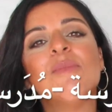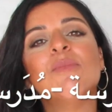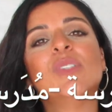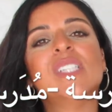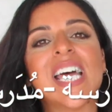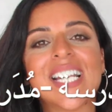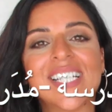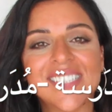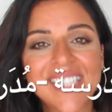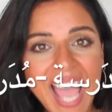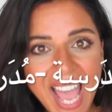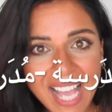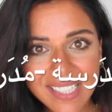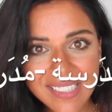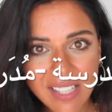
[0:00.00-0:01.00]

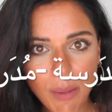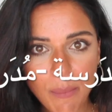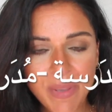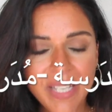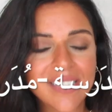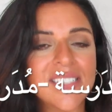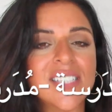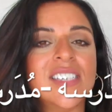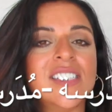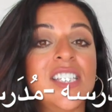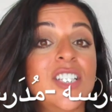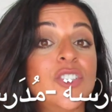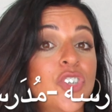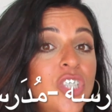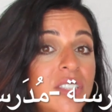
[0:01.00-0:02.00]
Mudarrisat means
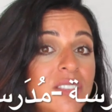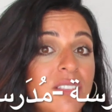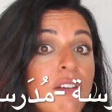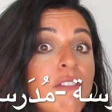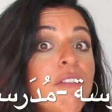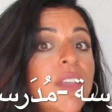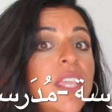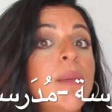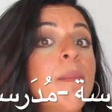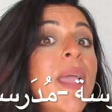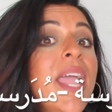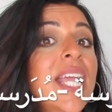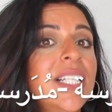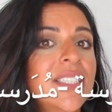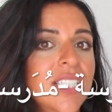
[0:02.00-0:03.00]
teachers,
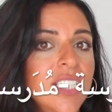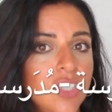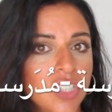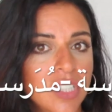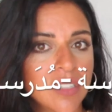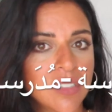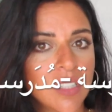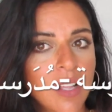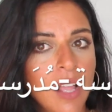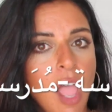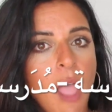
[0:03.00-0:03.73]
female teachers.